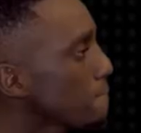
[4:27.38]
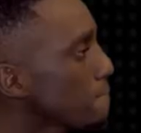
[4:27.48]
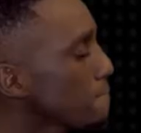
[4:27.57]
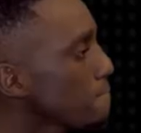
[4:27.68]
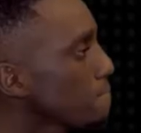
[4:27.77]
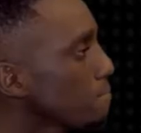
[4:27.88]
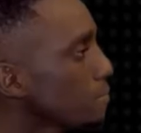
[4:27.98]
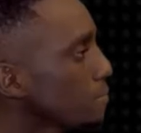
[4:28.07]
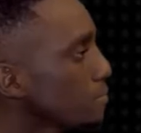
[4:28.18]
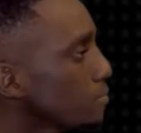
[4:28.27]

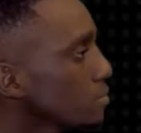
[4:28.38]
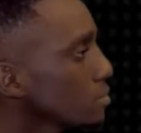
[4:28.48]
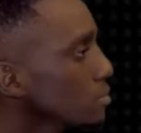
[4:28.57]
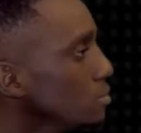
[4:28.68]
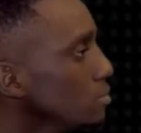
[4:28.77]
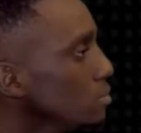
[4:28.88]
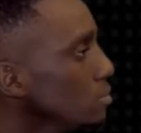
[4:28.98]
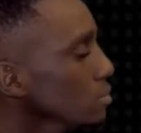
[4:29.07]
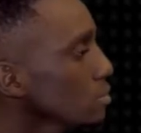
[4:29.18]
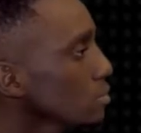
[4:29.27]

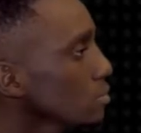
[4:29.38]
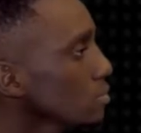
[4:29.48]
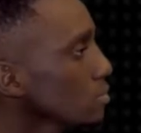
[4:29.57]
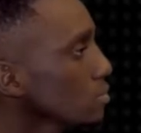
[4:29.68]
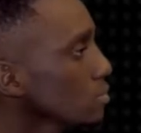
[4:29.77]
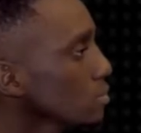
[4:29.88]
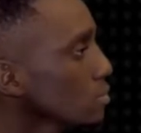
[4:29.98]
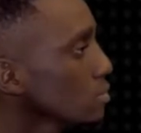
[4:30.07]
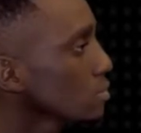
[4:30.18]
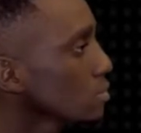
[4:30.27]

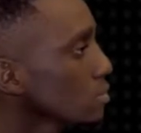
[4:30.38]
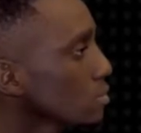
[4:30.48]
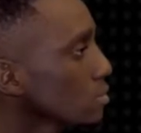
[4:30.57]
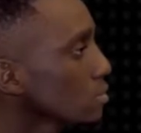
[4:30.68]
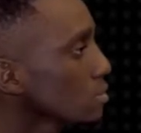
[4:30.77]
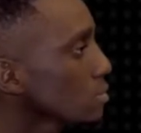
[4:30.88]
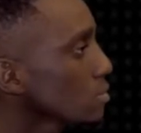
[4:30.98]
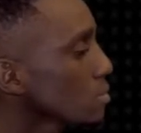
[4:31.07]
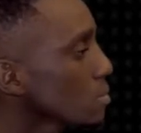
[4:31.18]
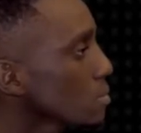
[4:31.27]

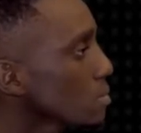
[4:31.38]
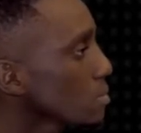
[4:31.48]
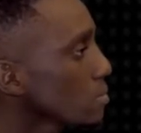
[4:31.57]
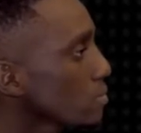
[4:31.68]
This person isn't speaking.